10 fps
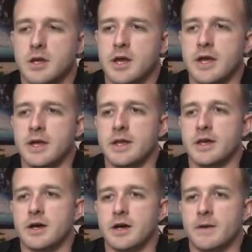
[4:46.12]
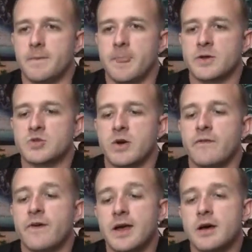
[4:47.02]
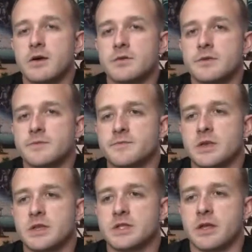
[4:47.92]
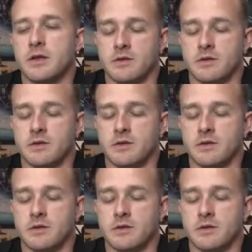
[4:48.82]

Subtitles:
And so I found, at least